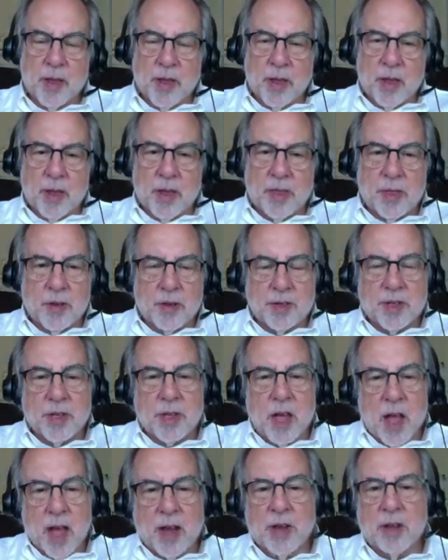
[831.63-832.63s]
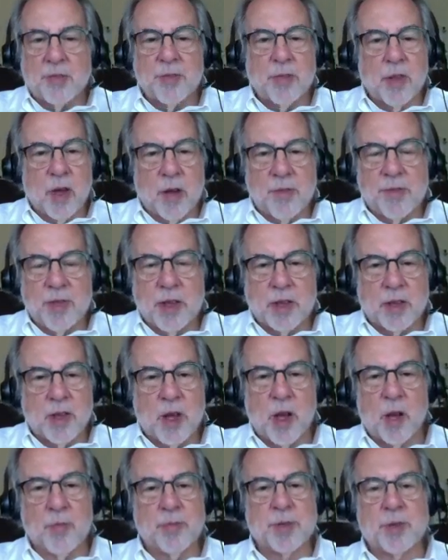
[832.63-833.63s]
There is a kind of love that
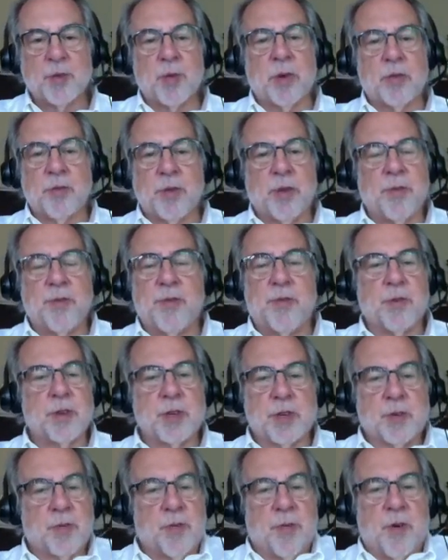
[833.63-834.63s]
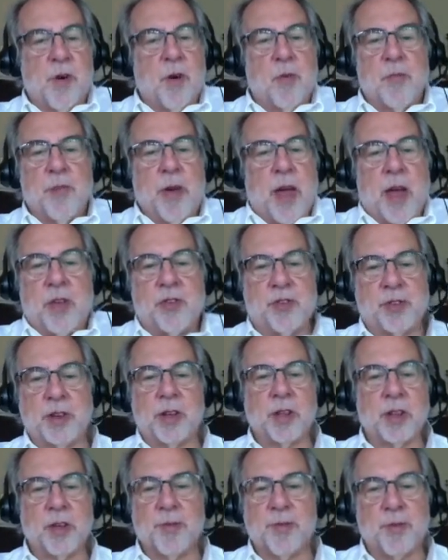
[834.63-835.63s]
comes when we first fall
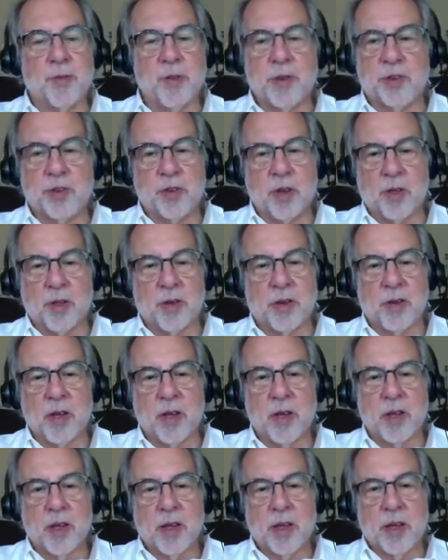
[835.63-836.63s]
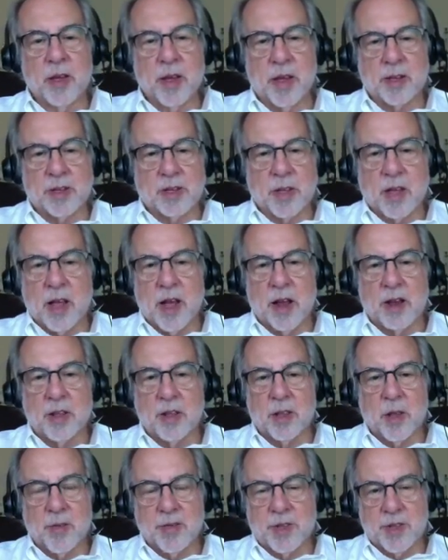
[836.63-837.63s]
passionately for each other. It's the kind of
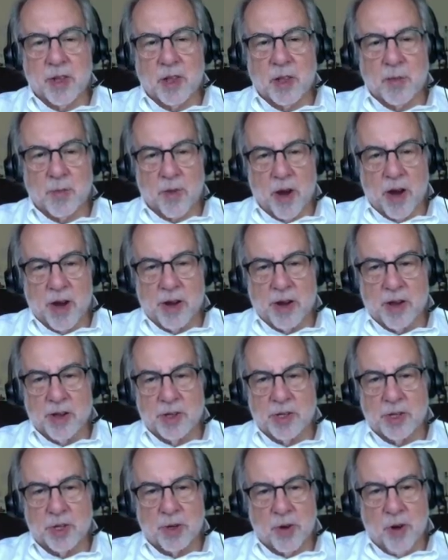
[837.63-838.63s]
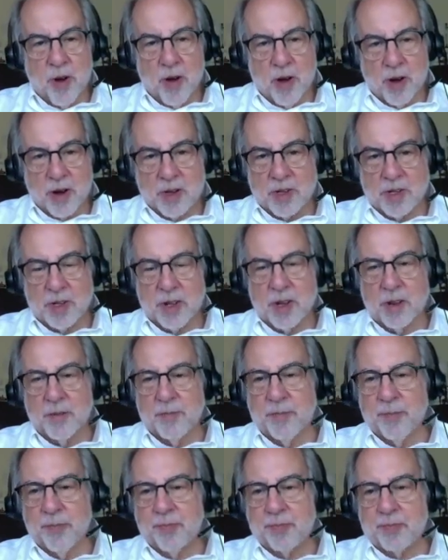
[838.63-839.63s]
love celebrated in songs and
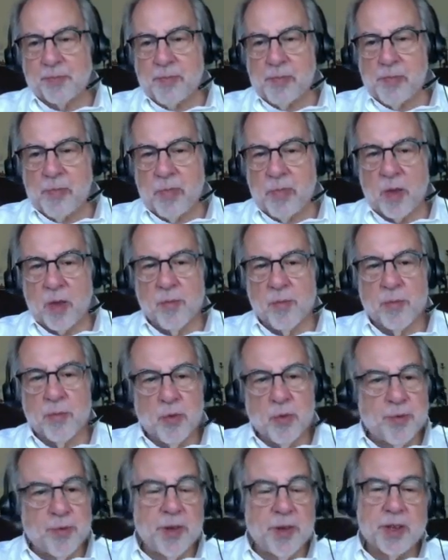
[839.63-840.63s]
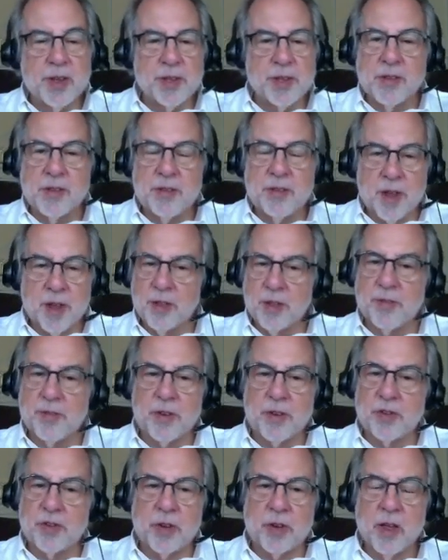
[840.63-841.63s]
movies and
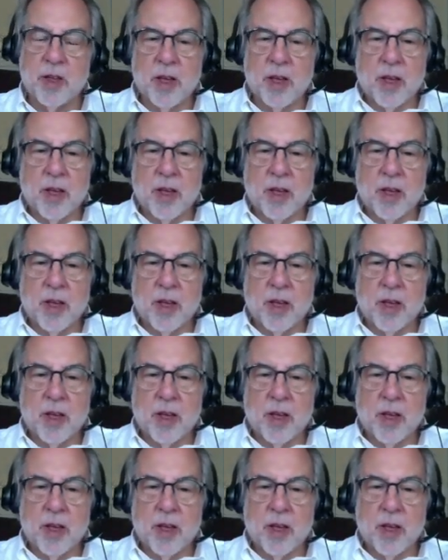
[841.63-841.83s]
television.